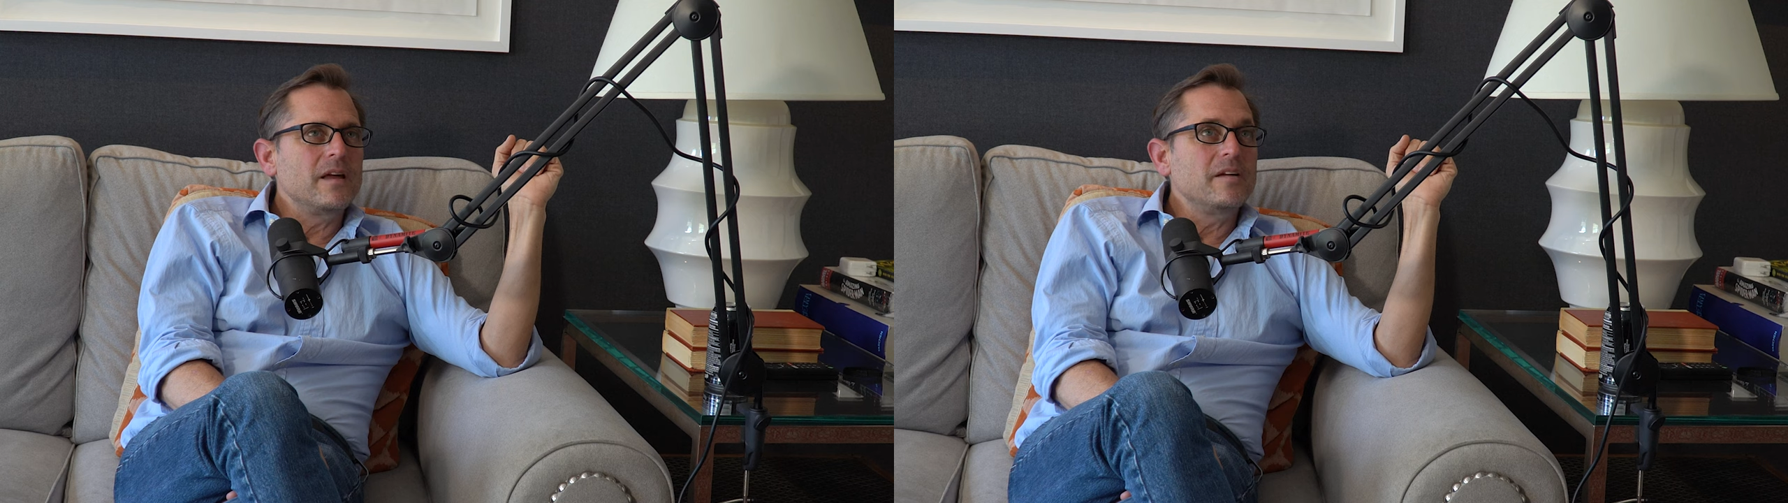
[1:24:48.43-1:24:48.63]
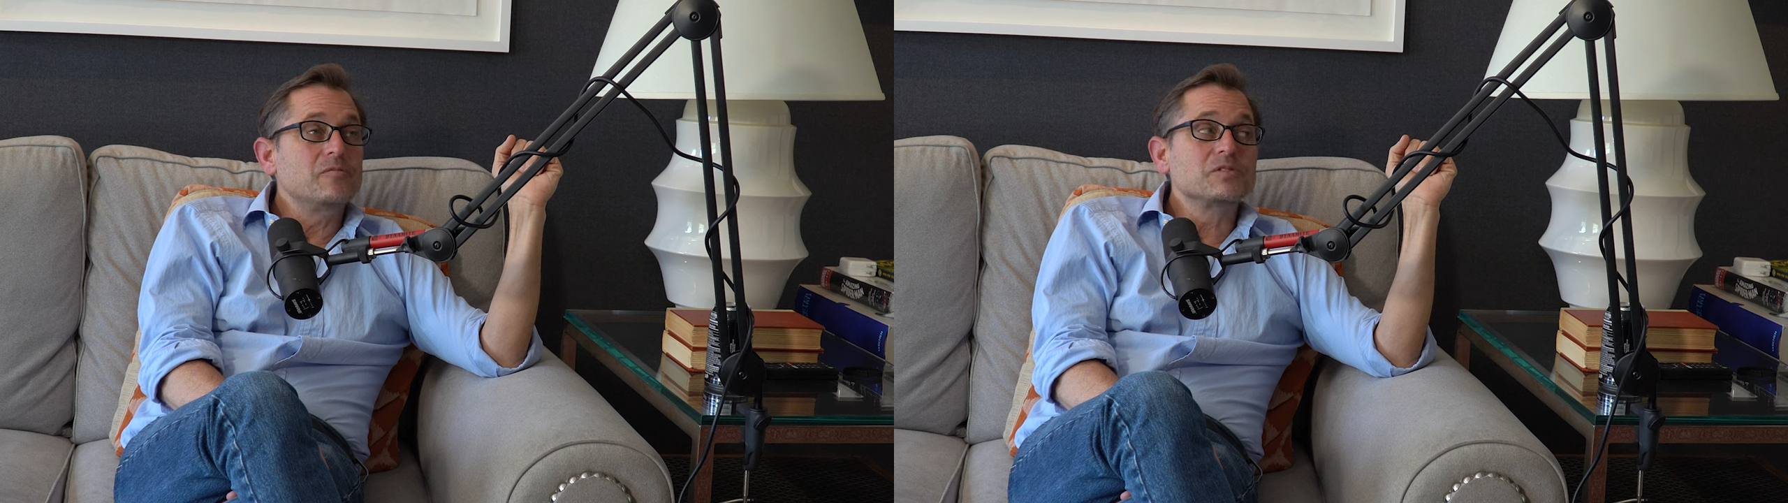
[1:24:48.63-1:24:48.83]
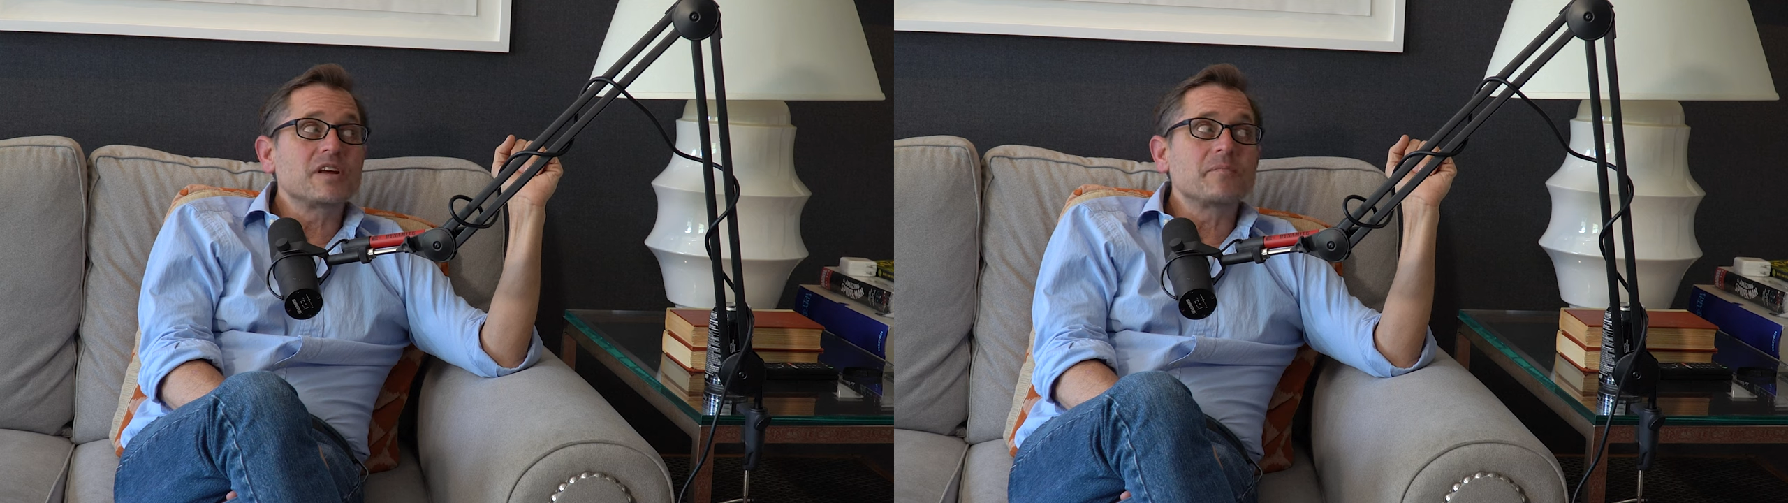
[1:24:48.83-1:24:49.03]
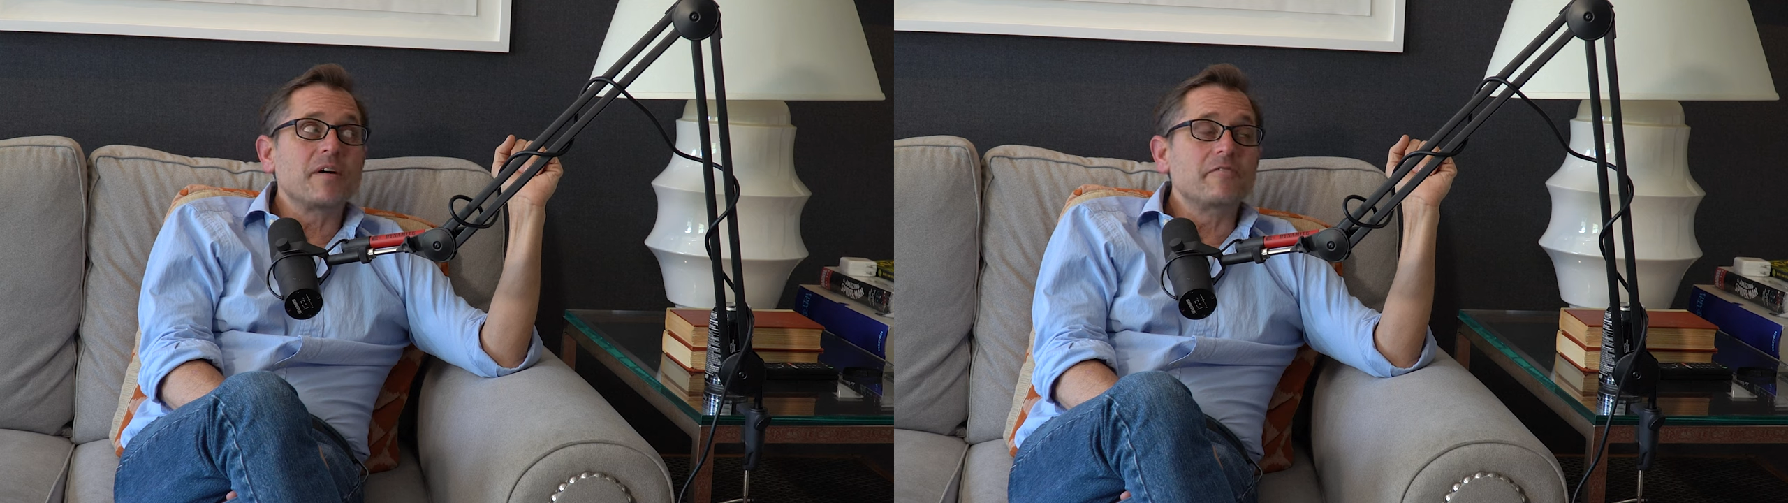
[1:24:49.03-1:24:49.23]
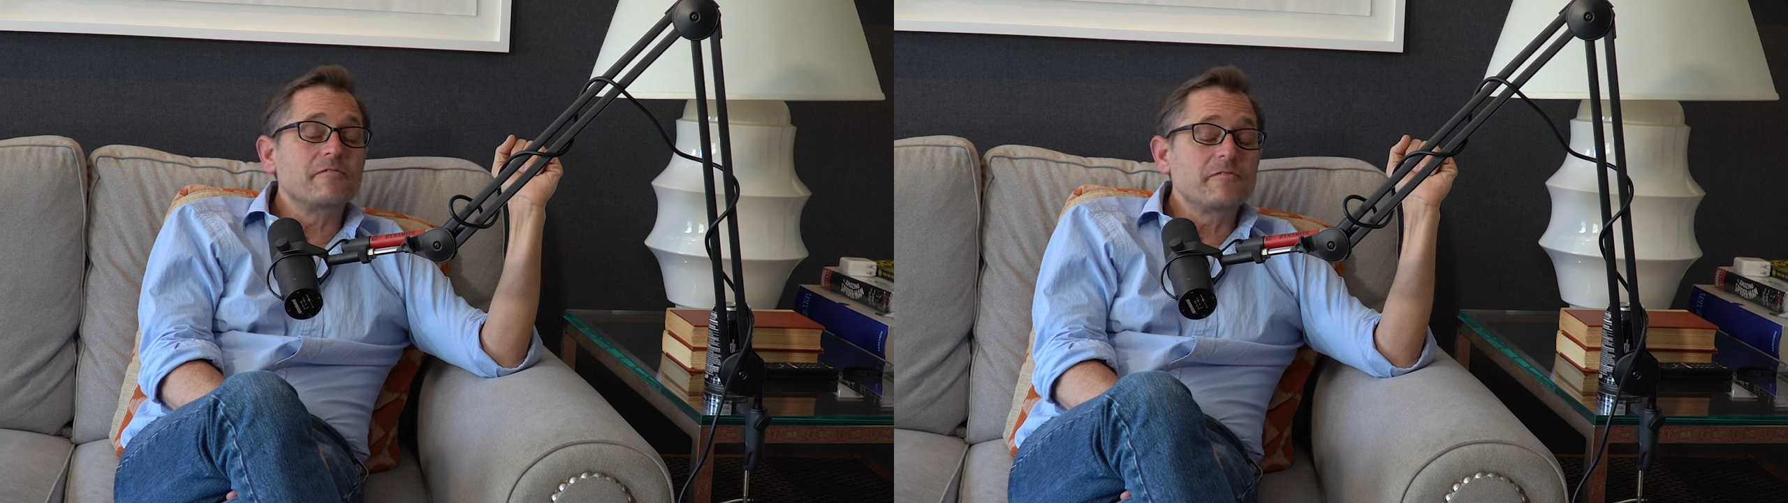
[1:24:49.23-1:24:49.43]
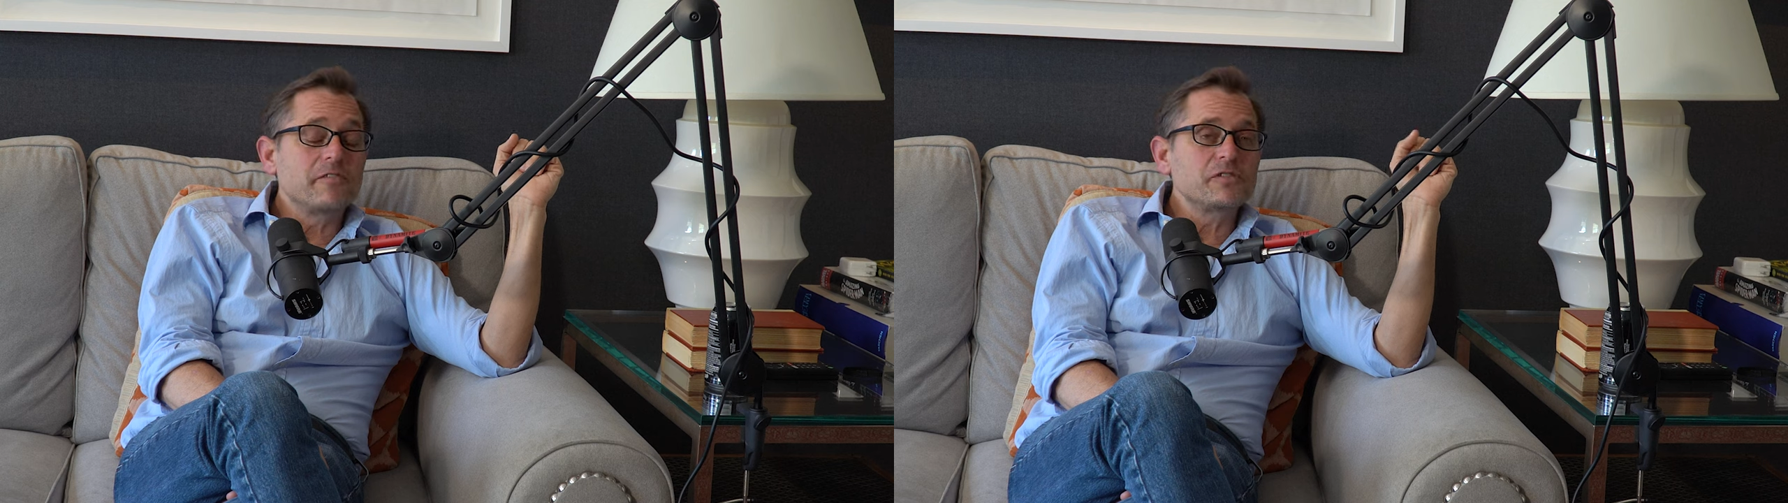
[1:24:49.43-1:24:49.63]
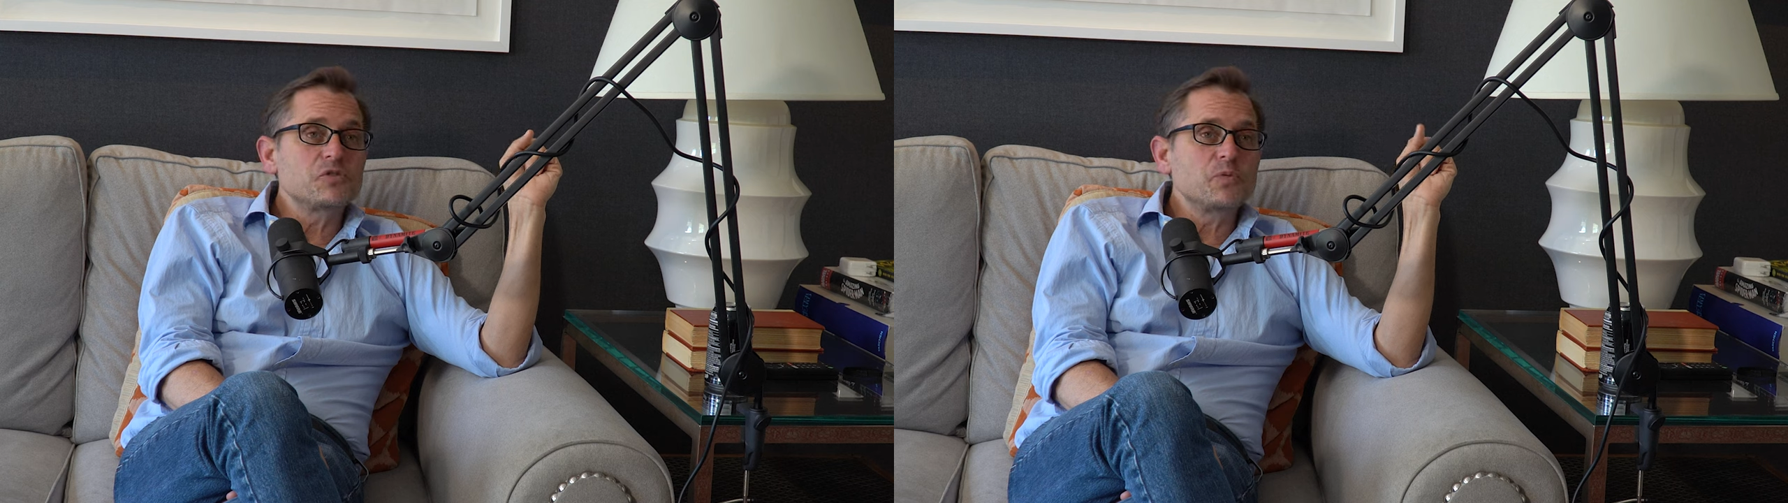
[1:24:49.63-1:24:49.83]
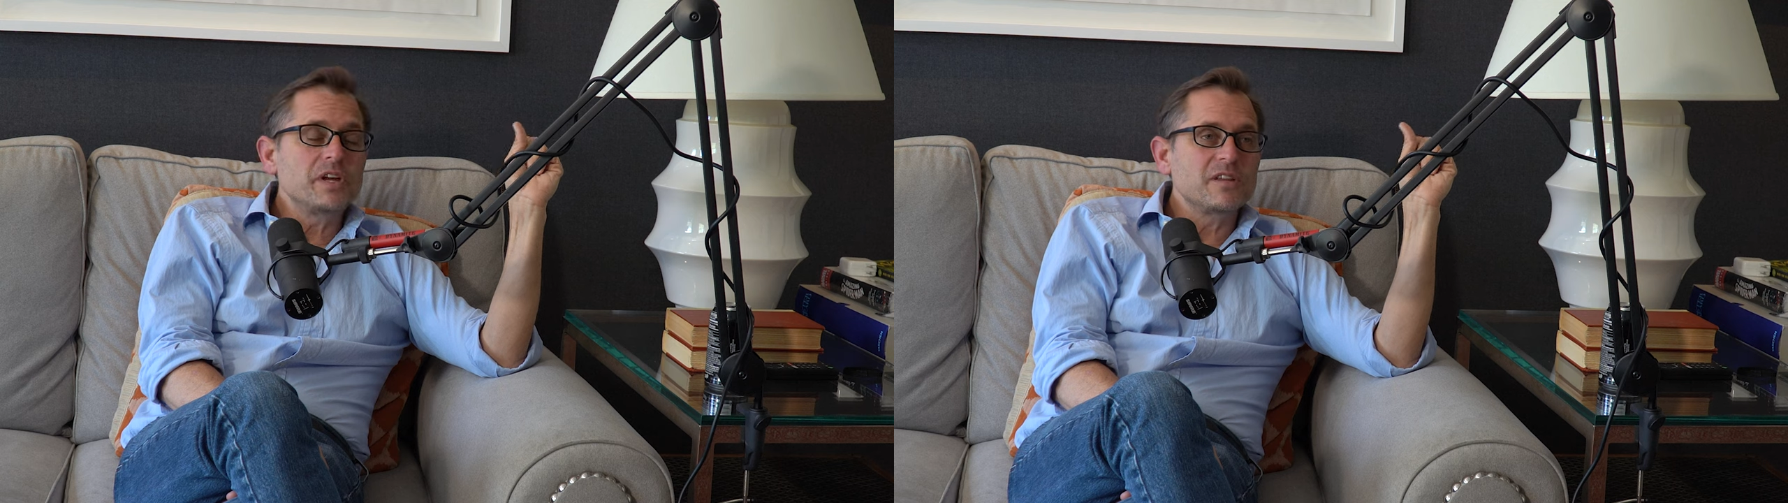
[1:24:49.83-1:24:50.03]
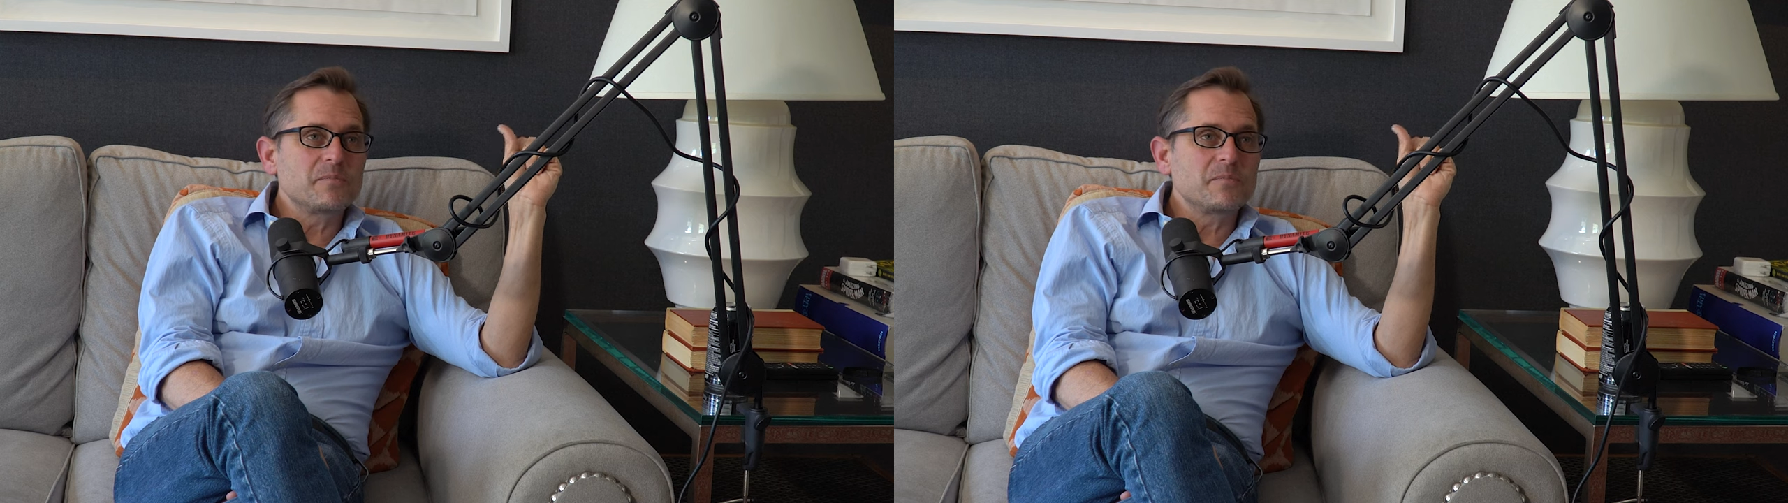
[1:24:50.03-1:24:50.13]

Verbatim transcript: it was like my first week